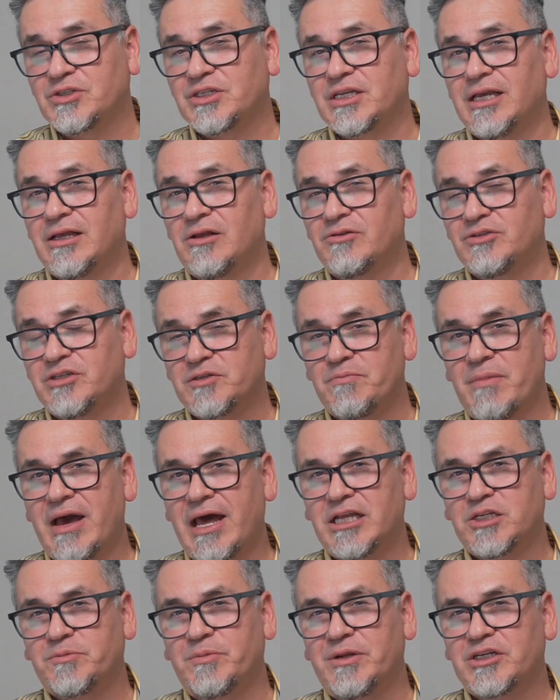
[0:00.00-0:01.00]
skills, this
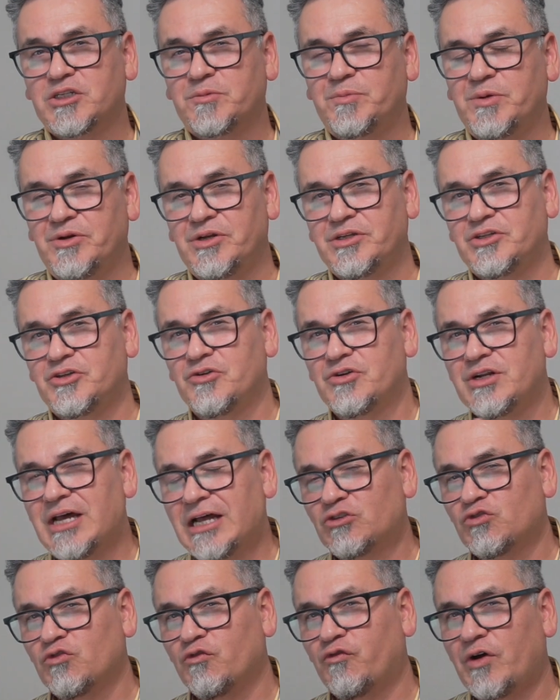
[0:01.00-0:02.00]
management experience, you're
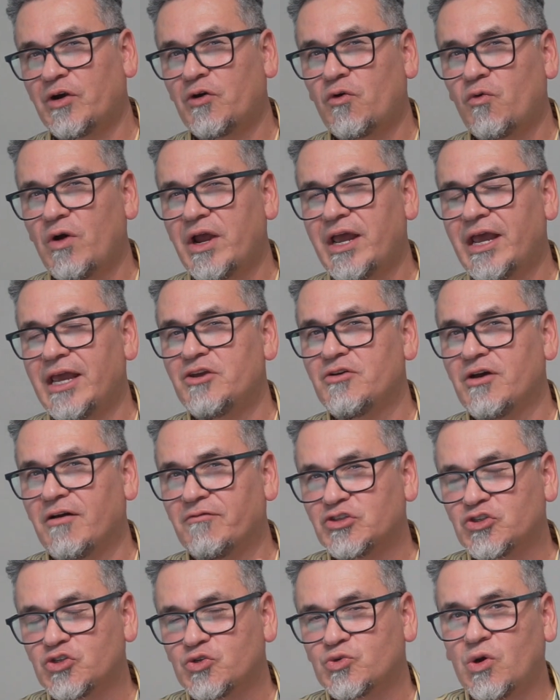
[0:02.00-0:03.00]
not too far away, you
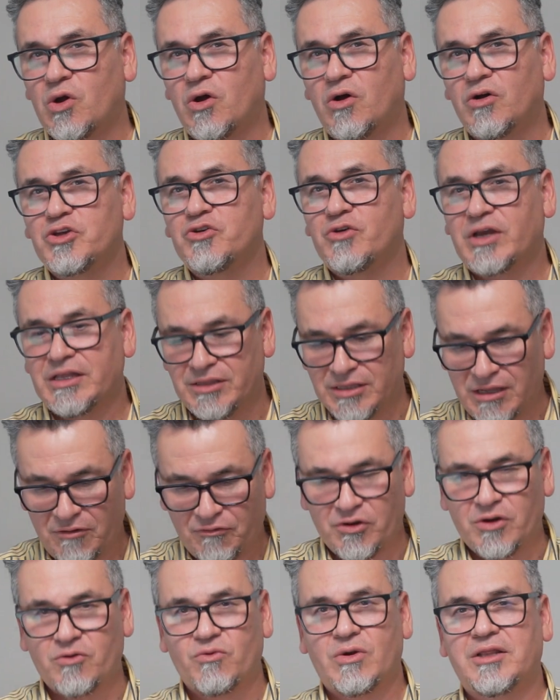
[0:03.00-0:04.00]
have strong, you can
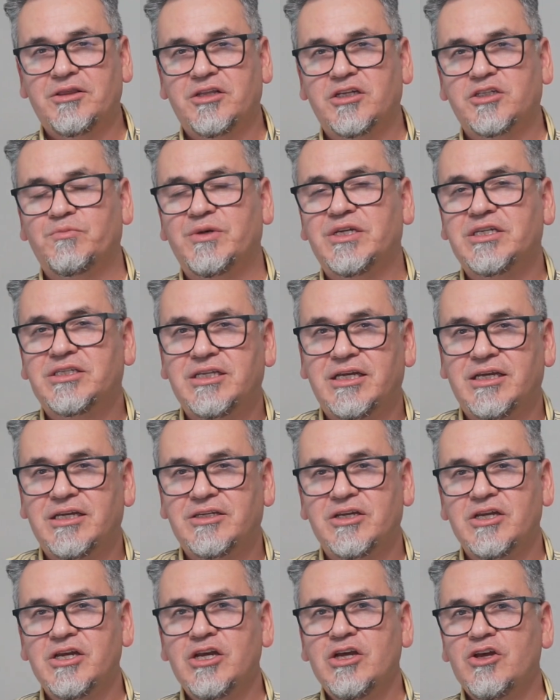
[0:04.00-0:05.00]
definitely run this
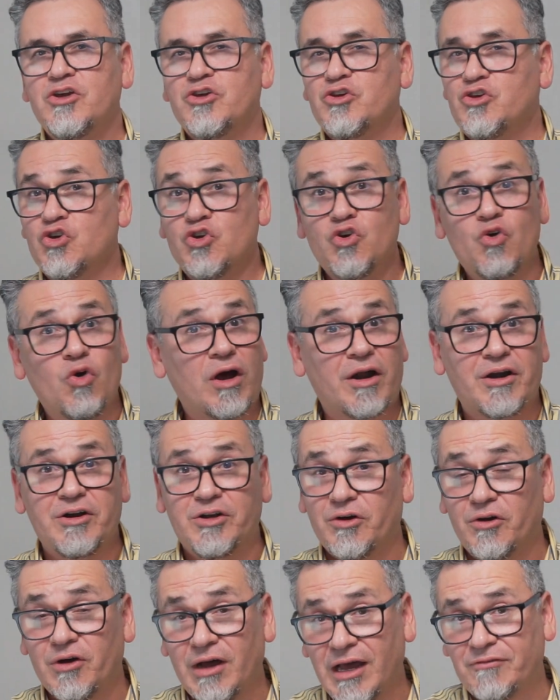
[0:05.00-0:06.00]
business, you
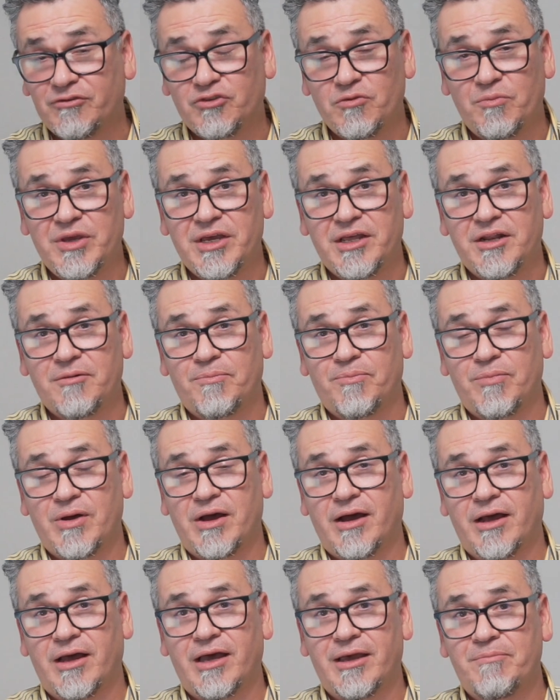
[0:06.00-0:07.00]
don't have to be
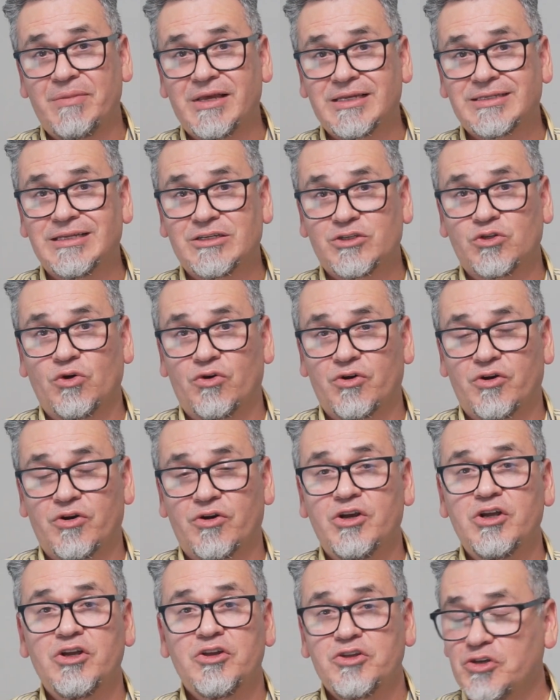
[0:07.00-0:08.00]
a business
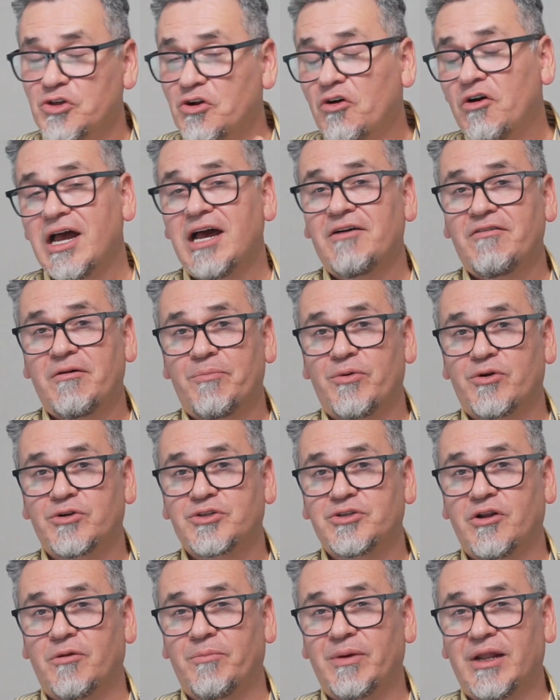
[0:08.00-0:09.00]
owner, you don't have a
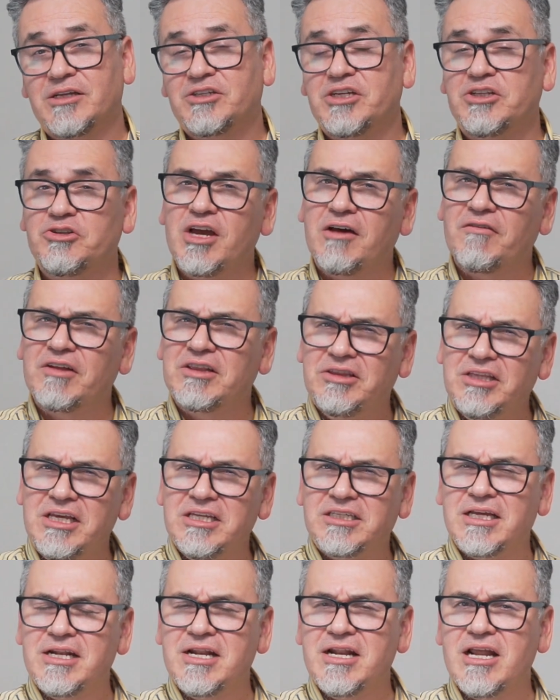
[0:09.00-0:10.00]
personal balance sheet, you have a
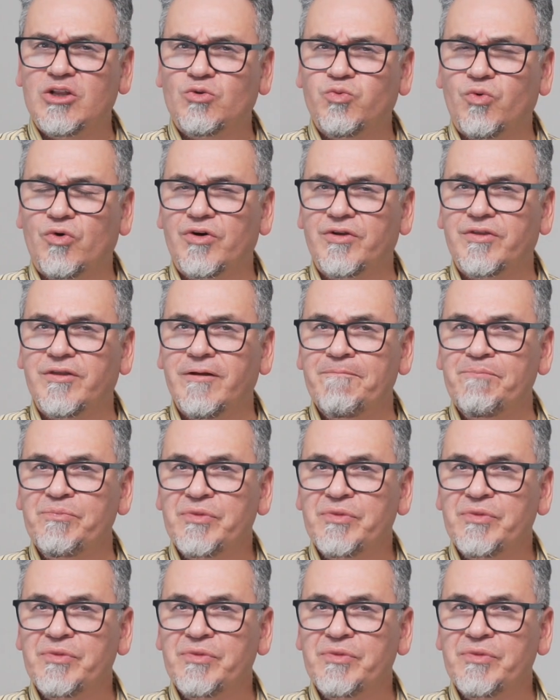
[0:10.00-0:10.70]
decent net worth,